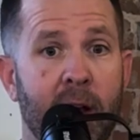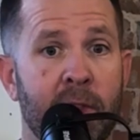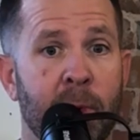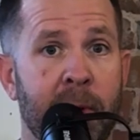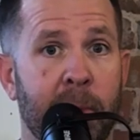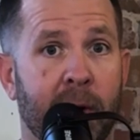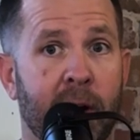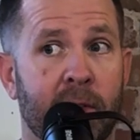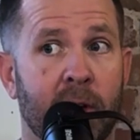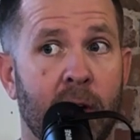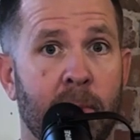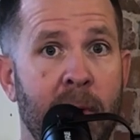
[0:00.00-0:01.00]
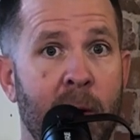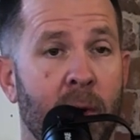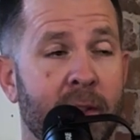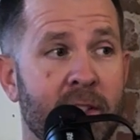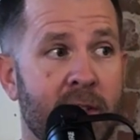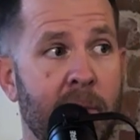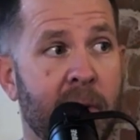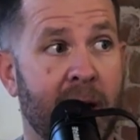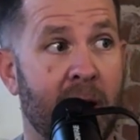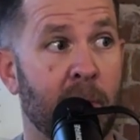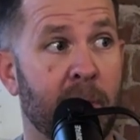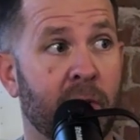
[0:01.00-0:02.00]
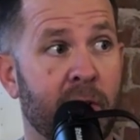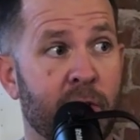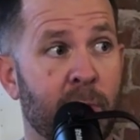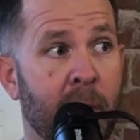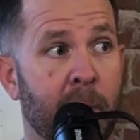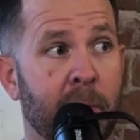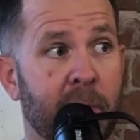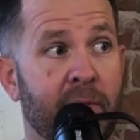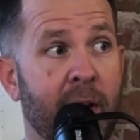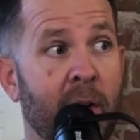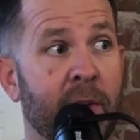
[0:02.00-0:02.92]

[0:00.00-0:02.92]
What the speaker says: other people out there may want the same accountability as you probably found